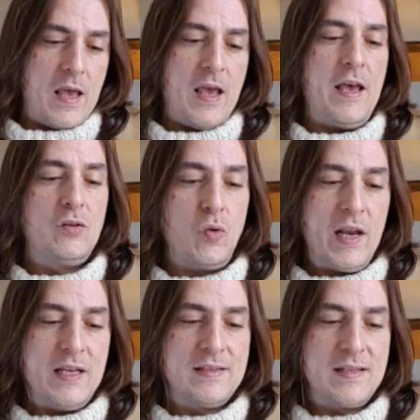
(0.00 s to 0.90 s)

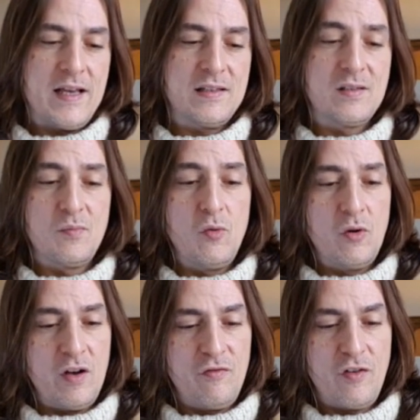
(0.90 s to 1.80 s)
26th,
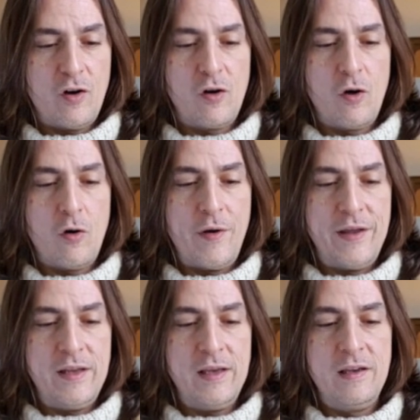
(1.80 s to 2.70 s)
moon in Virgo
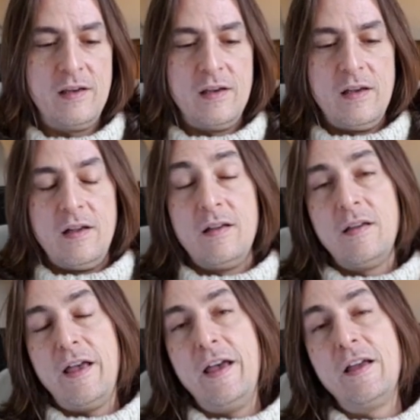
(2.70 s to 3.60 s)
already,
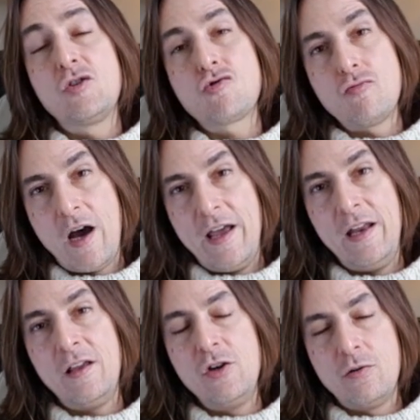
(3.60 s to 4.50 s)

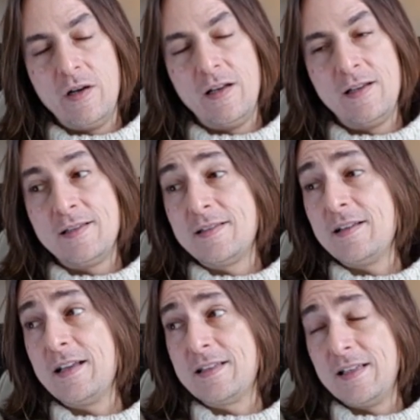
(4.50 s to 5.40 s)
trining Uranus.
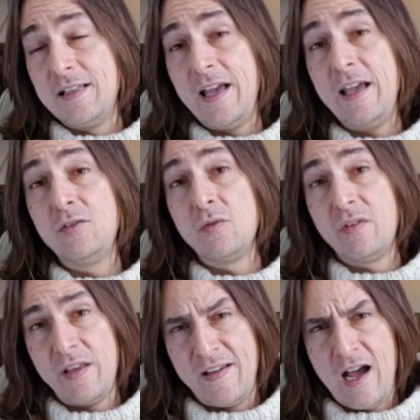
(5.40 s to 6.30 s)
It's a day to
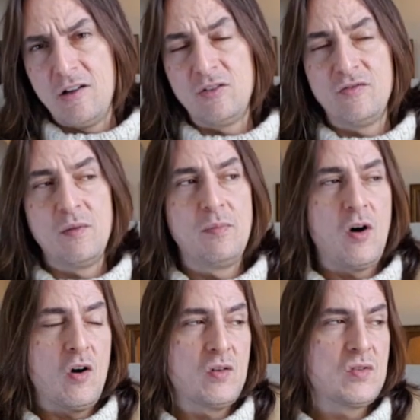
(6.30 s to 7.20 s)
think out of the
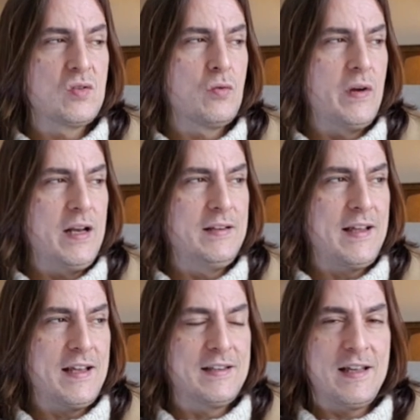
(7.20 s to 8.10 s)
box, to really
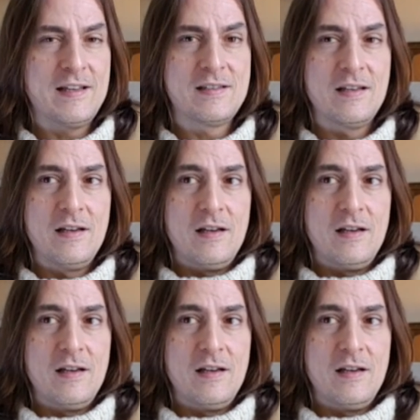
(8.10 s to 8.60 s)
take things